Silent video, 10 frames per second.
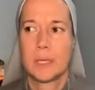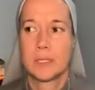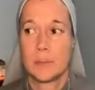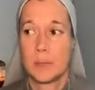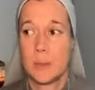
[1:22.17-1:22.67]

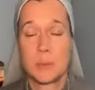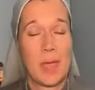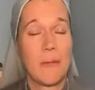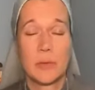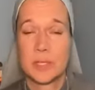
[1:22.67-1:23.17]
sometimes we
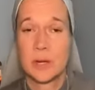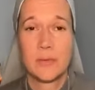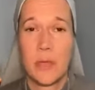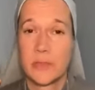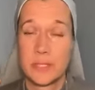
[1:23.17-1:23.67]
have those in our
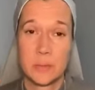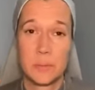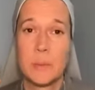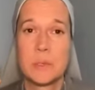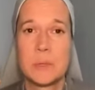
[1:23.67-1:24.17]
fathers and
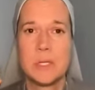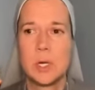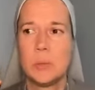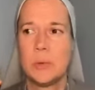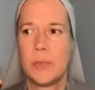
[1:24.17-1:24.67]
sometimes we
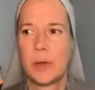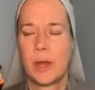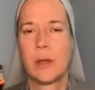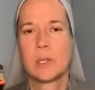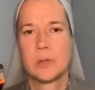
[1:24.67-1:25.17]
don't, but they're
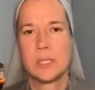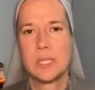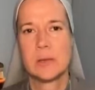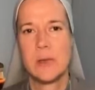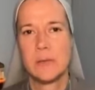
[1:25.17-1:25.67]

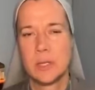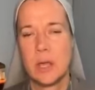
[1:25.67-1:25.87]
characteristic of a,